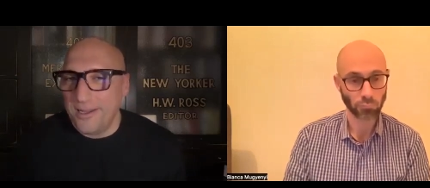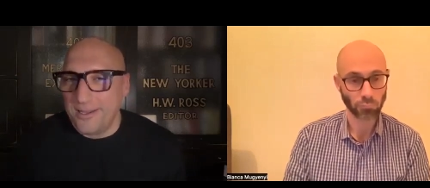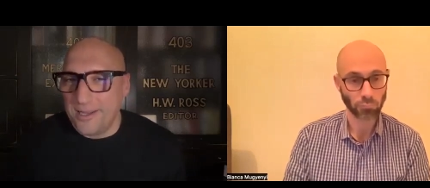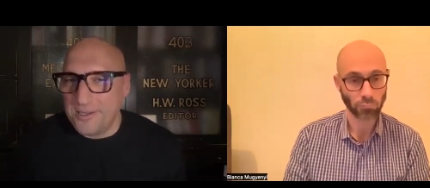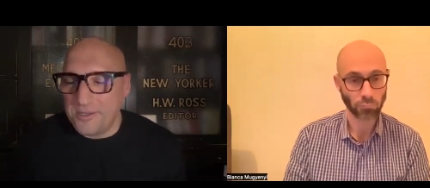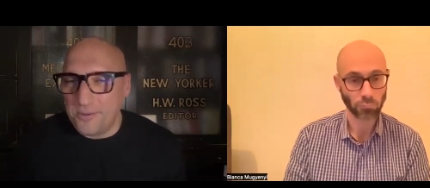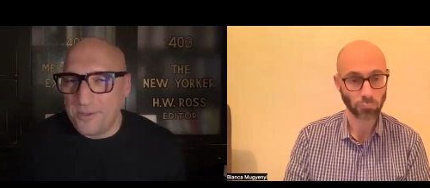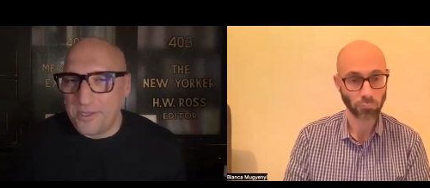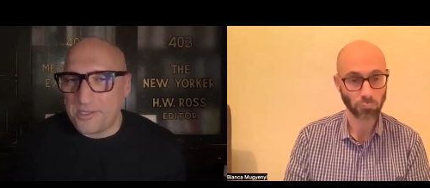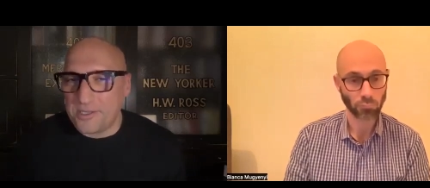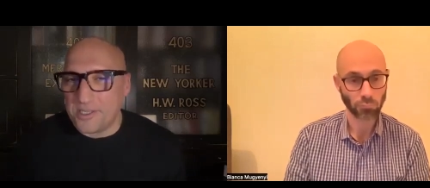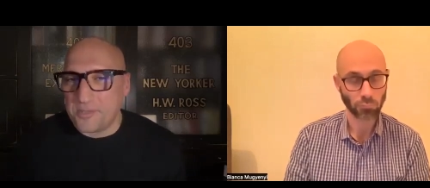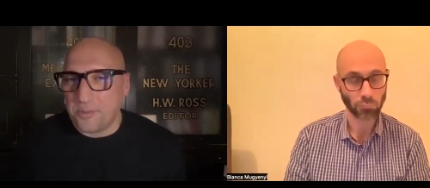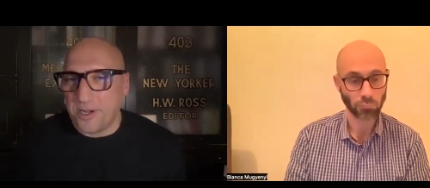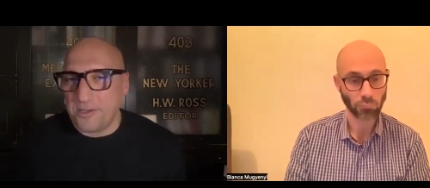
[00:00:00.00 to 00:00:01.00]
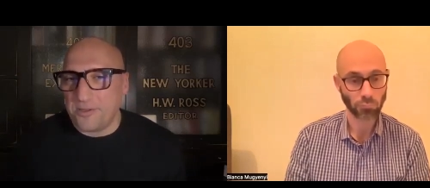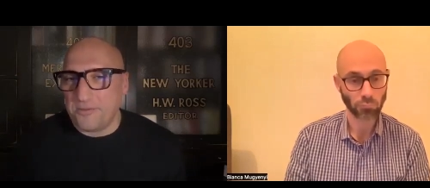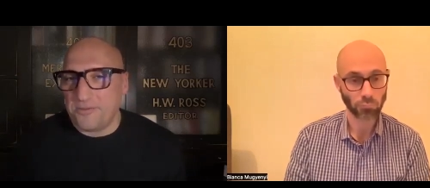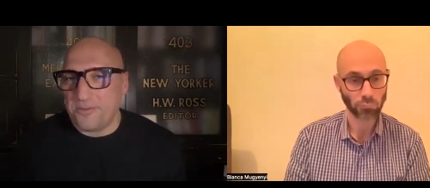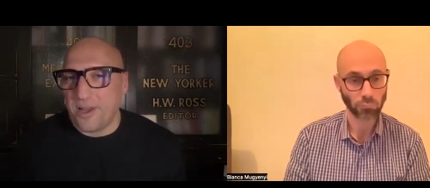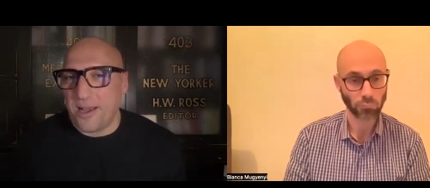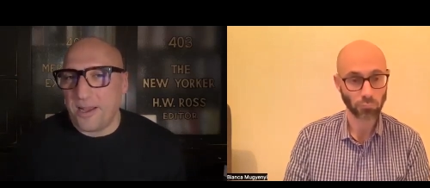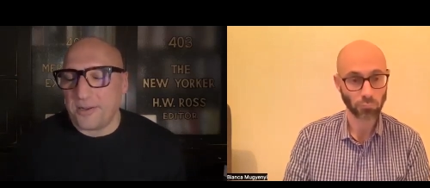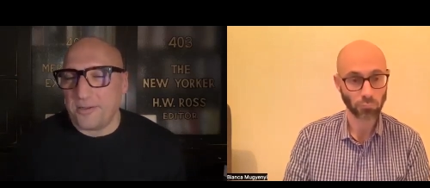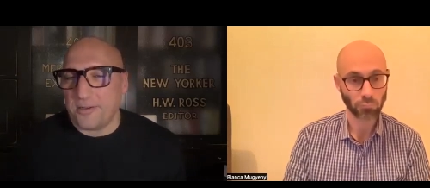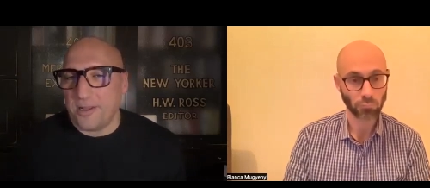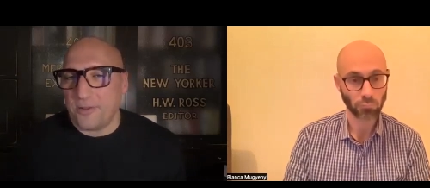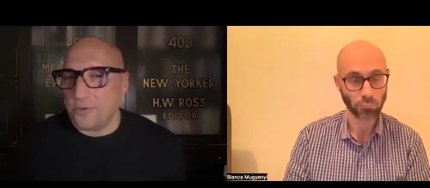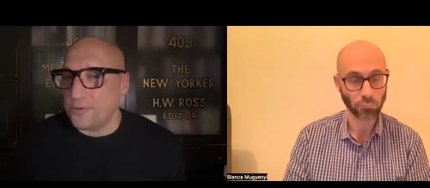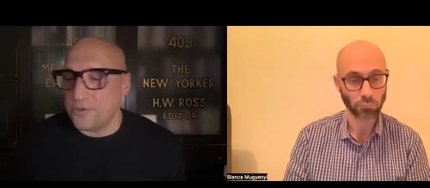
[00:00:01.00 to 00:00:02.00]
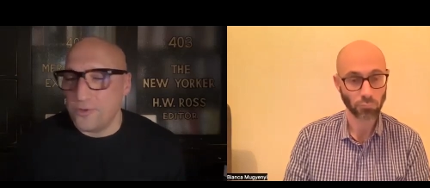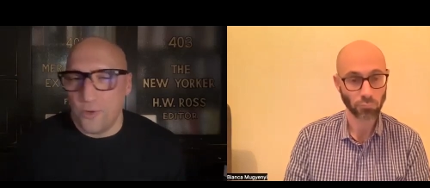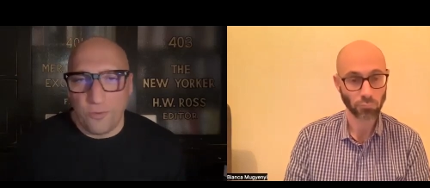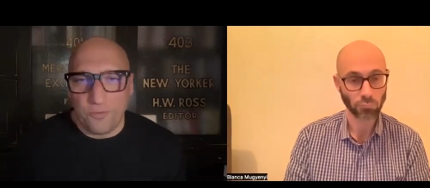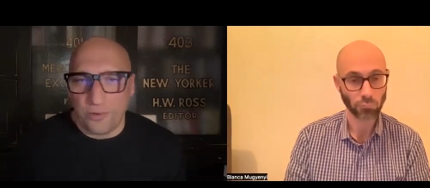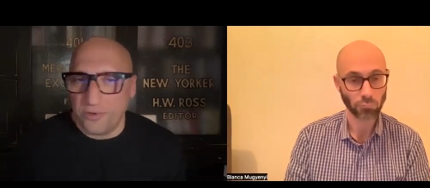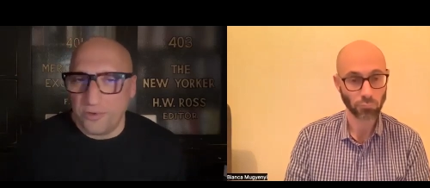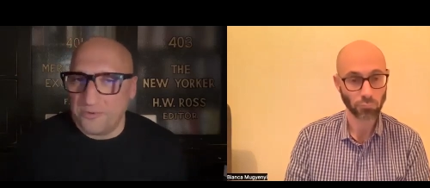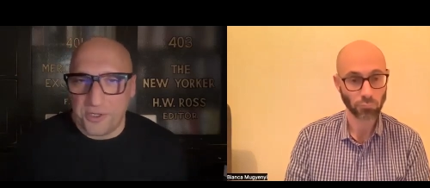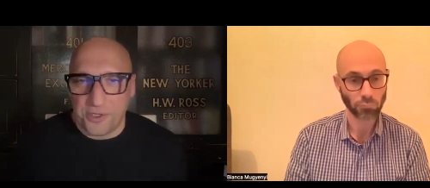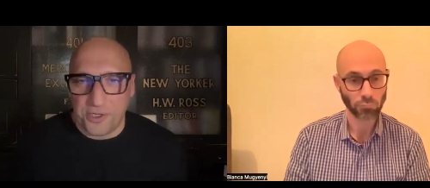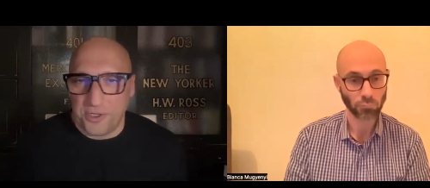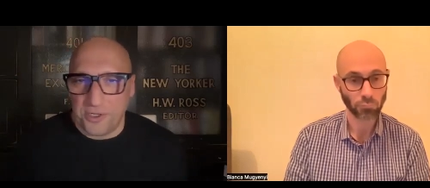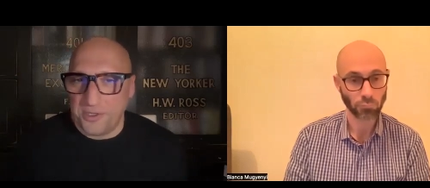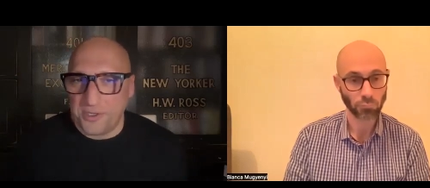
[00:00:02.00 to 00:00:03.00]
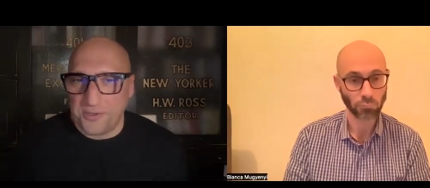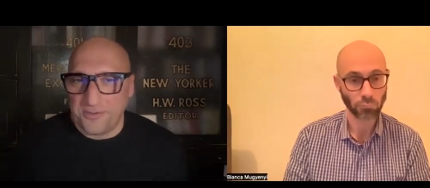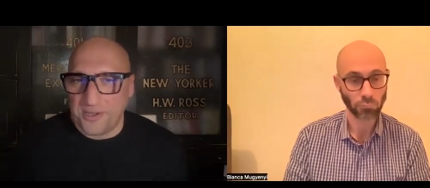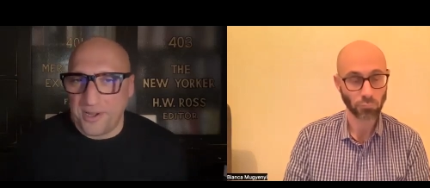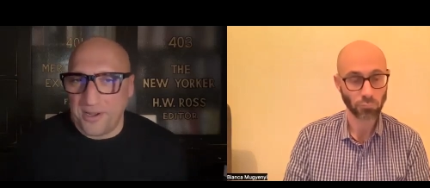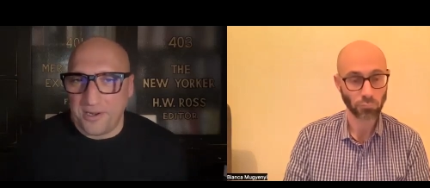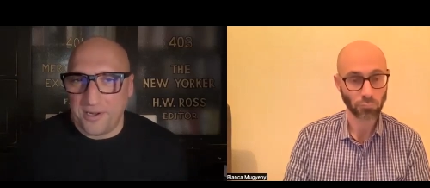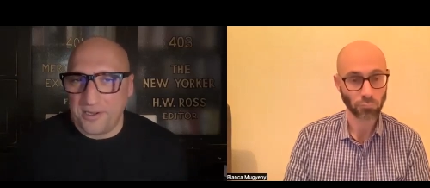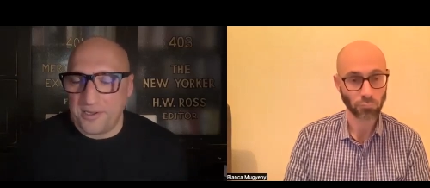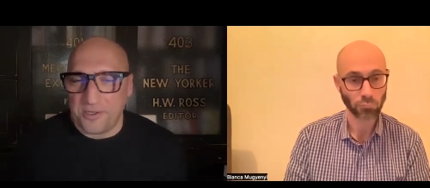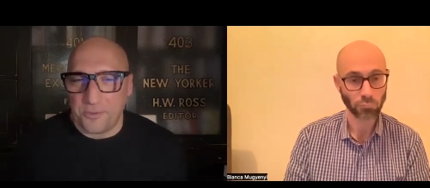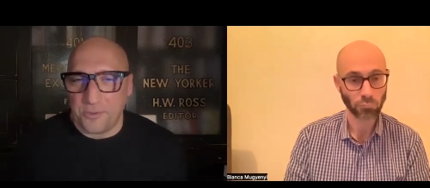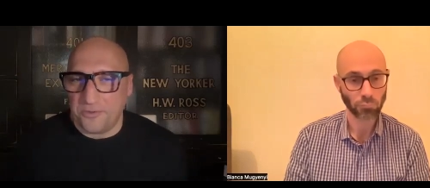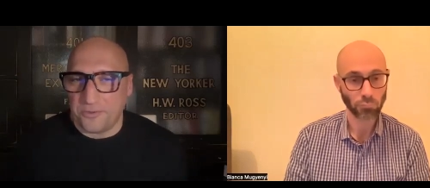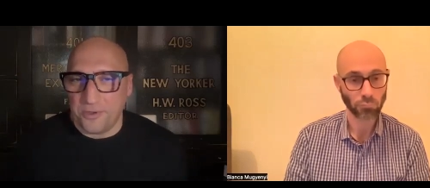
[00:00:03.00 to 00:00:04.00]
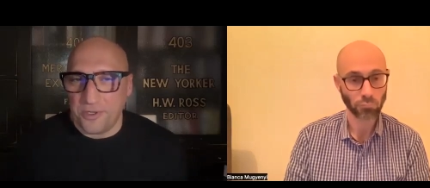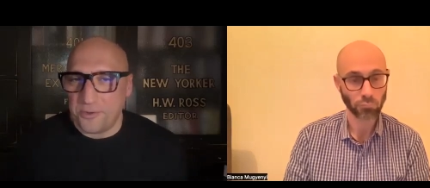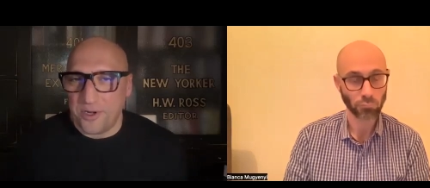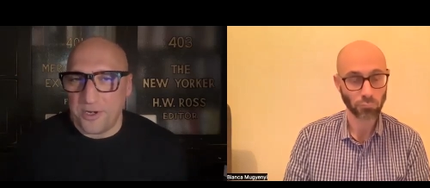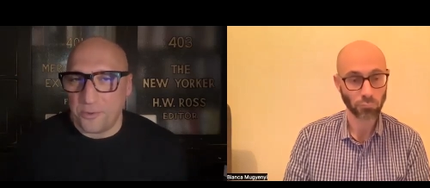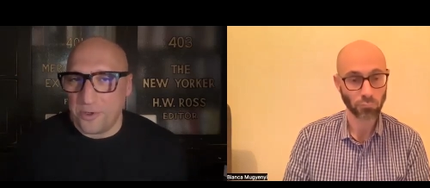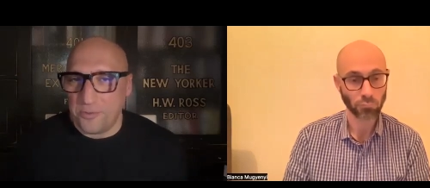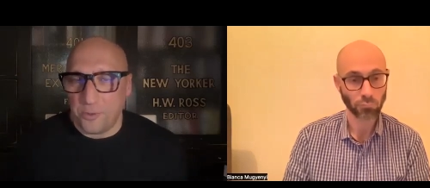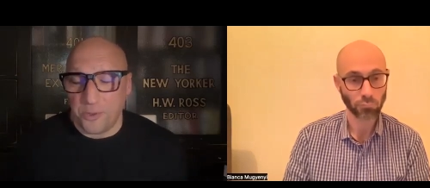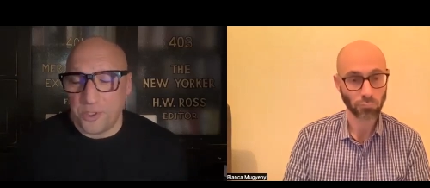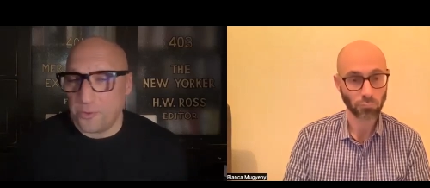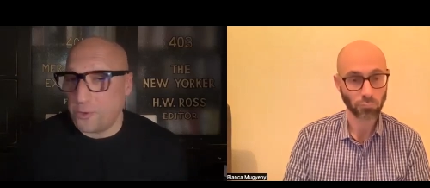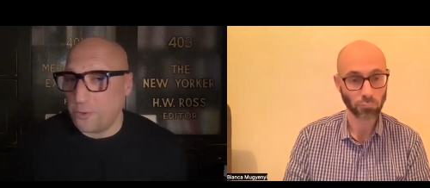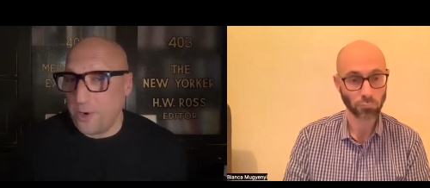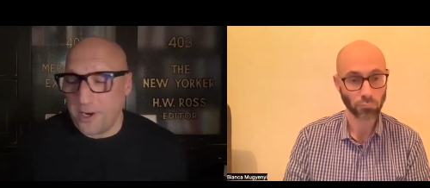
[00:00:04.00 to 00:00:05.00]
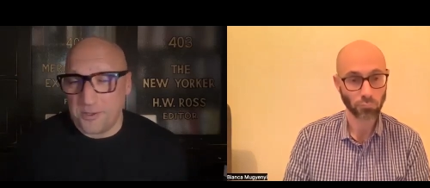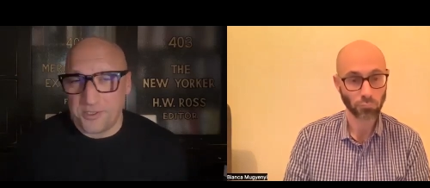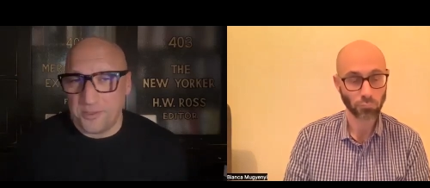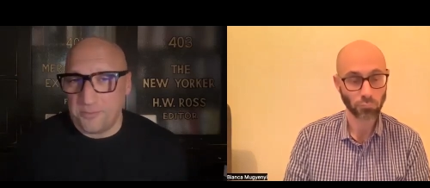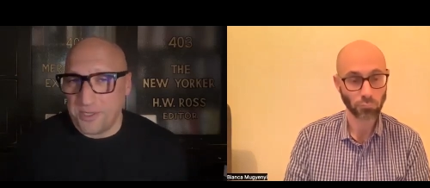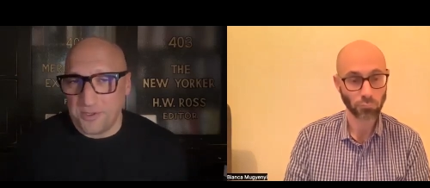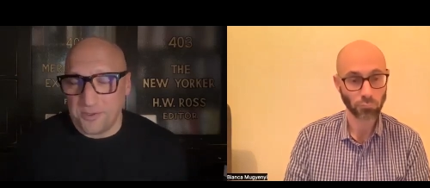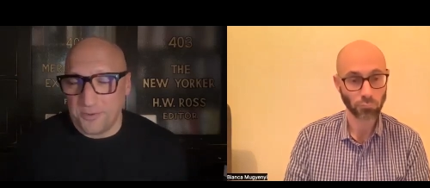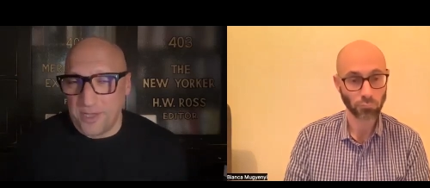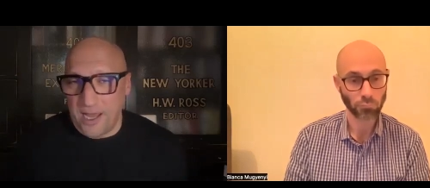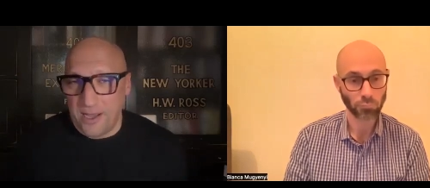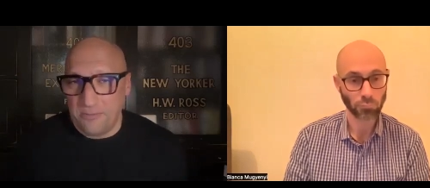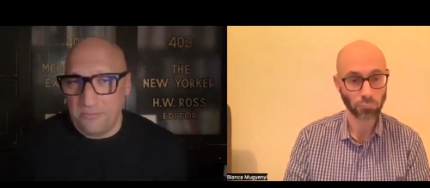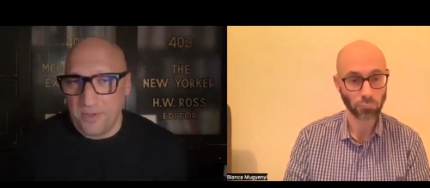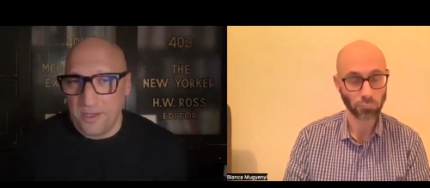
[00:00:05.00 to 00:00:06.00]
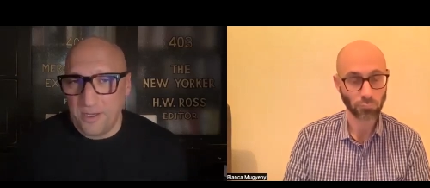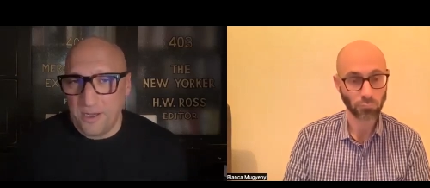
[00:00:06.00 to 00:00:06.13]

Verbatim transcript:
Speaker 1: They do this despite the fact that there's no provision in the Canada Israel Free Trade Agreement which requires them to do that,